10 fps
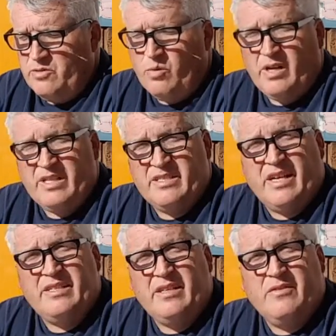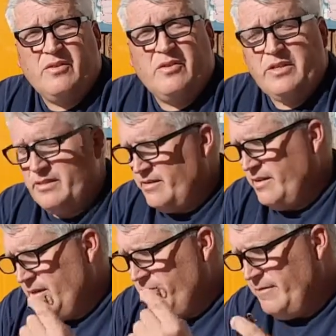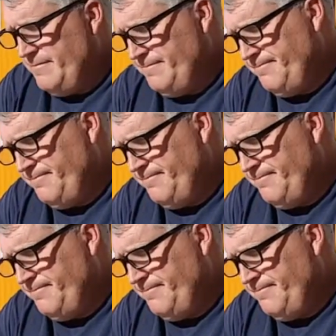1930s on that one.